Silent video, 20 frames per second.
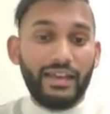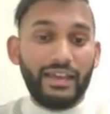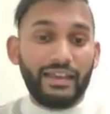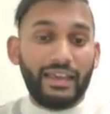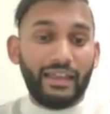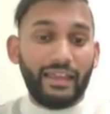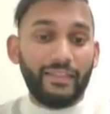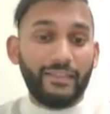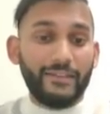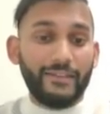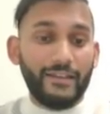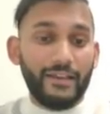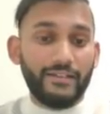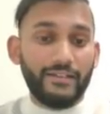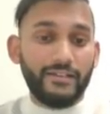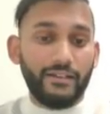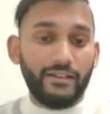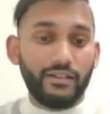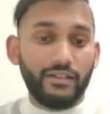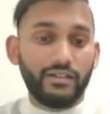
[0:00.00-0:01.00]
can change
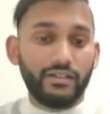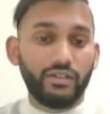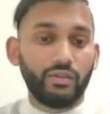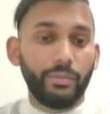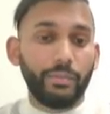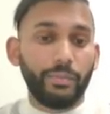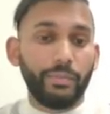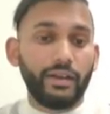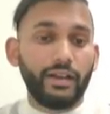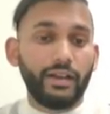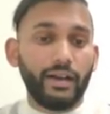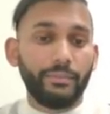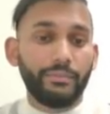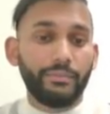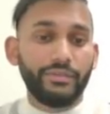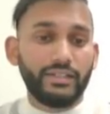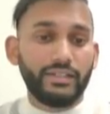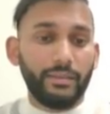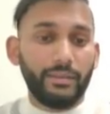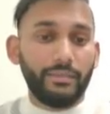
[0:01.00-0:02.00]
this to become
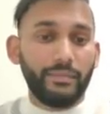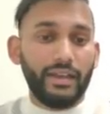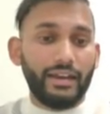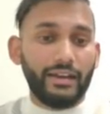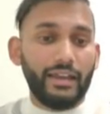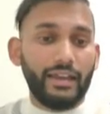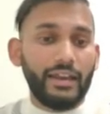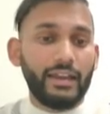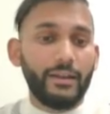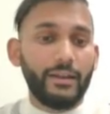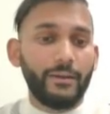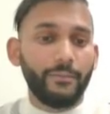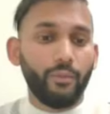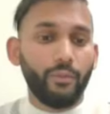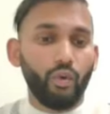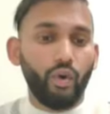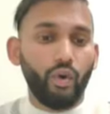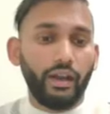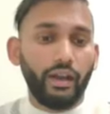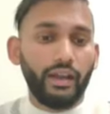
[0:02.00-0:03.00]
STEMI at any
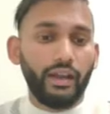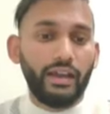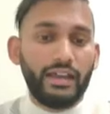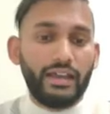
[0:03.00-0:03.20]
point.